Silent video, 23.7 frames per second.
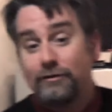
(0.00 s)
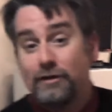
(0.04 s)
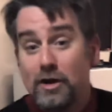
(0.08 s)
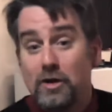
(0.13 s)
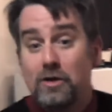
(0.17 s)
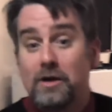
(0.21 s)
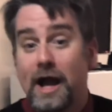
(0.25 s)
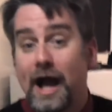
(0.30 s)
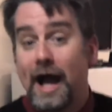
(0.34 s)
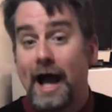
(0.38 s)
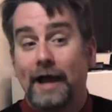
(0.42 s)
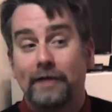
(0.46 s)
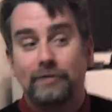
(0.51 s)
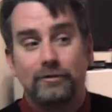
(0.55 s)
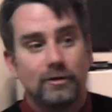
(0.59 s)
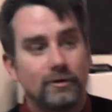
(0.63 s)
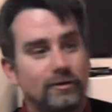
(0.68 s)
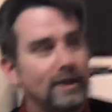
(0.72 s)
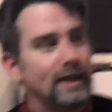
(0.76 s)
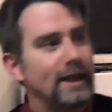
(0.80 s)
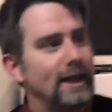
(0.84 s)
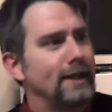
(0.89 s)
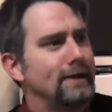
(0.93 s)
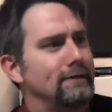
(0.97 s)
a few guys who
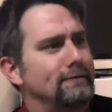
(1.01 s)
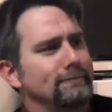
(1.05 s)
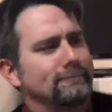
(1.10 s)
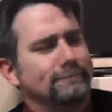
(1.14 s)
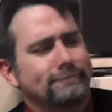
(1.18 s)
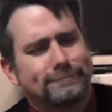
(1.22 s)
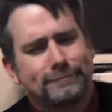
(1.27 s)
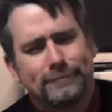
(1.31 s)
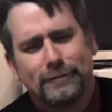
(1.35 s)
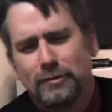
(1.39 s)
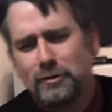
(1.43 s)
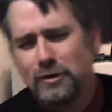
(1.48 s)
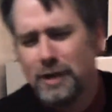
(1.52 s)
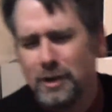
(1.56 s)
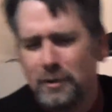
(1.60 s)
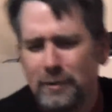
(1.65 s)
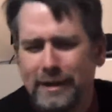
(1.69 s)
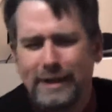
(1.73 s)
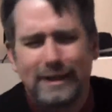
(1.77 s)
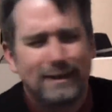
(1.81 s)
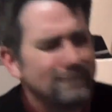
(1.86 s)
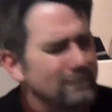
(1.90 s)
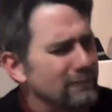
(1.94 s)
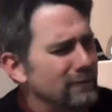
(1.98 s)
are saying, like, what
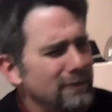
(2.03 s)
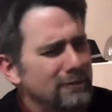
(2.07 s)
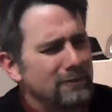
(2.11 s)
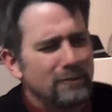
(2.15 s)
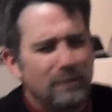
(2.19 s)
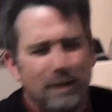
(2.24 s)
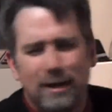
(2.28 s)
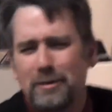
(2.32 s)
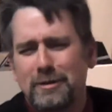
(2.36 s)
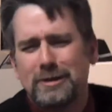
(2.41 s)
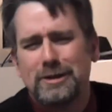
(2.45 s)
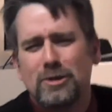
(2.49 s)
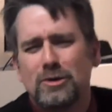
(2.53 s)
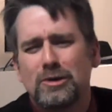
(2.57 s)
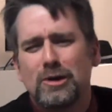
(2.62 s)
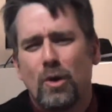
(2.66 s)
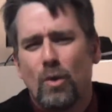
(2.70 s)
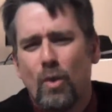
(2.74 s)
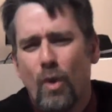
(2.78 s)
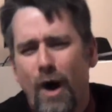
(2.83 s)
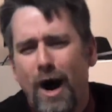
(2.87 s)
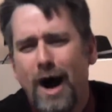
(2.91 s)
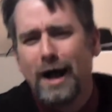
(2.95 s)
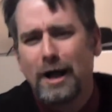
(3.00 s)
are we doing
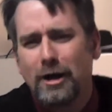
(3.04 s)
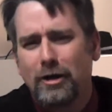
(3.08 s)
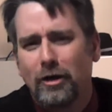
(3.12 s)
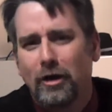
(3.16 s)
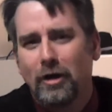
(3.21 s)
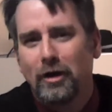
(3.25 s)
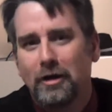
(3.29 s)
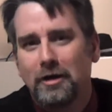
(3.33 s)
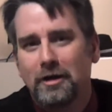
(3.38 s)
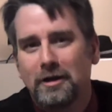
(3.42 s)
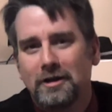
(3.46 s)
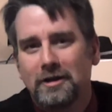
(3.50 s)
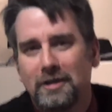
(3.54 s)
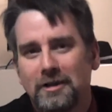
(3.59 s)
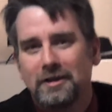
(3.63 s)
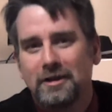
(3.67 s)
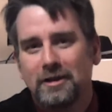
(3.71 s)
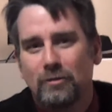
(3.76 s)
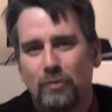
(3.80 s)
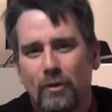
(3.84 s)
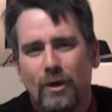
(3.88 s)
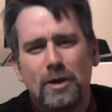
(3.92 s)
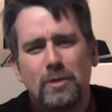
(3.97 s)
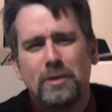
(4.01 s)
to walker?
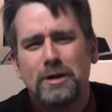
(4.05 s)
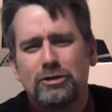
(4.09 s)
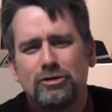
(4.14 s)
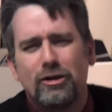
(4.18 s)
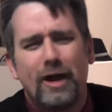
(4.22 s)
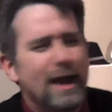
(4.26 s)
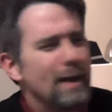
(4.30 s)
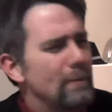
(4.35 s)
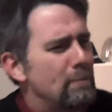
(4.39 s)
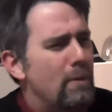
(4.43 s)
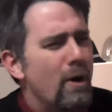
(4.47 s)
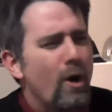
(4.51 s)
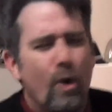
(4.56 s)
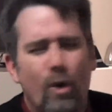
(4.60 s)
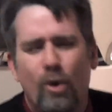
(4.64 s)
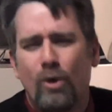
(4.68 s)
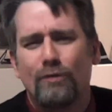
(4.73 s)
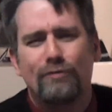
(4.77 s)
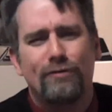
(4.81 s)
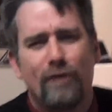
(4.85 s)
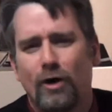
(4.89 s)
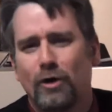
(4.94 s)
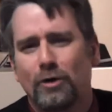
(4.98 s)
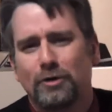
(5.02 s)
Why don't we try a
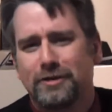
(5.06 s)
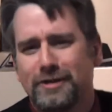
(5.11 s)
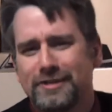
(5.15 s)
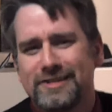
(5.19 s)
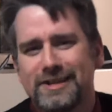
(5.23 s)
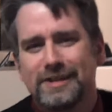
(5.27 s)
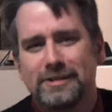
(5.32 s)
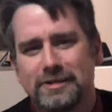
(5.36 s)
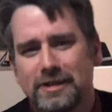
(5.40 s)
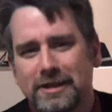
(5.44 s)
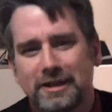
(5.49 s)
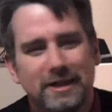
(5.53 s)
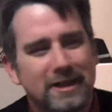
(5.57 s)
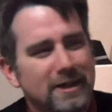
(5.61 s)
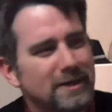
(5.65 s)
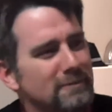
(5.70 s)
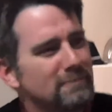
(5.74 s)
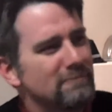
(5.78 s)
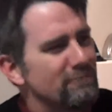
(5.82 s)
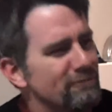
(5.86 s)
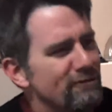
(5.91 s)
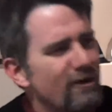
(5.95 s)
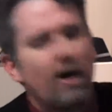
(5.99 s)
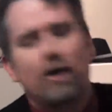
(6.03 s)
pole vault and just
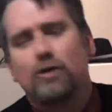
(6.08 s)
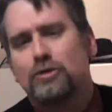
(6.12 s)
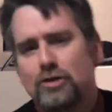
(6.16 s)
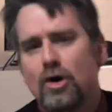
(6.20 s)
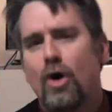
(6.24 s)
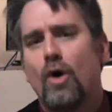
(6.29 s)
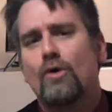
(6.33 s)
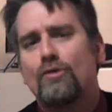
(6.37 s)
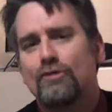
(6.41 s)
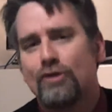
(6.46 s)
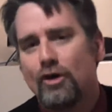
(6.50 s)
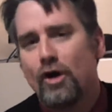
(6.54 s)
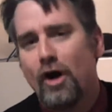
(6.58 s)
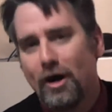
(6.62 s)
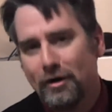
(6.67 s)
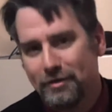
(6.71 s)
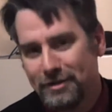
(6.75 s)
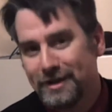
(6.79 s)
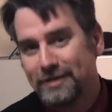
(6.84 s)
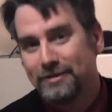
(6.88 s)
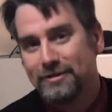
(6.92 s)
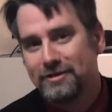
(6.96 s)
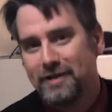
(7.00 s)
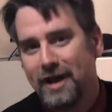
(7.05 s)
vault over
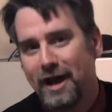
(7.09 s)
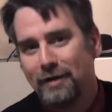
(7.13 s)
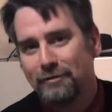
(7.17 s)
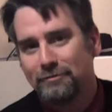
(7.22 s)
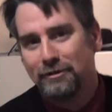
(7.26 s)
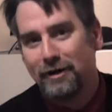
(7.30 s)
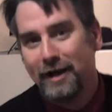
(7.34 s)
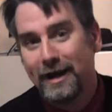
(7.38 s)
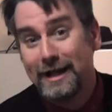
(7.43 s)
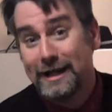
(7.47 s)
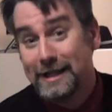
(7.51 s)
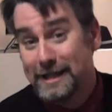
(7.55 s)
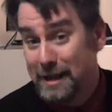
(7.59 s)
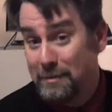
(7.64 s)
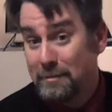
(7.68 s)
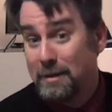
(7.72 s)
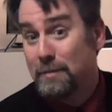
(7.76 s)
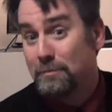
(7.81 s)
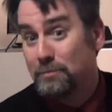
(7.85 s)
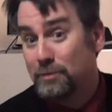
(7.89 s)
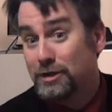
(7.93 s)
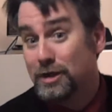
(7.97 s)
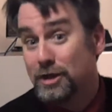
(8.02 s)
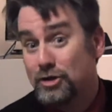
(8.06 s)
all this stuff, right? And come
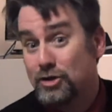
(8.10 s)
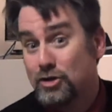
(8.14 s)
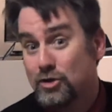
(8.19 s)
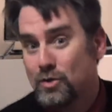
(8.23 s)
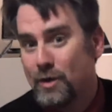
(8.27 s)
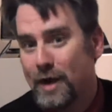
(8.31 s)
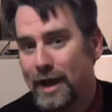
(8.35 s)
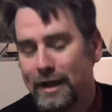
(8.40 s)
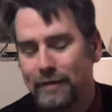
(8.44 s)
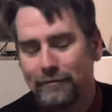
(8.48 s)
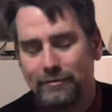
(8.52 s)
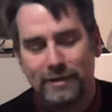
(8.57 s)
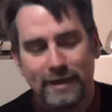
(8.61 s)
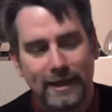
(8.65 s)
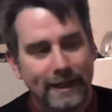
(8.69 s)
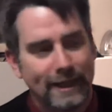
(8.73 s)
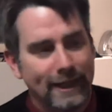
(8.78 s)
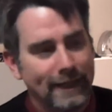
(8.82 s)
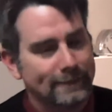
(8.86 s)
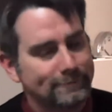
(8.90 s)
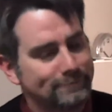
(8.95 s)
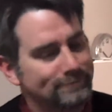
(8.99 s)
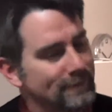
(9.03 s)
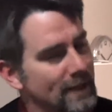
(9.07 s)
up with a new way of
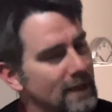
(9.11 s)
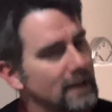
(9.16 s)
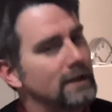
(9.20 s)
thinking.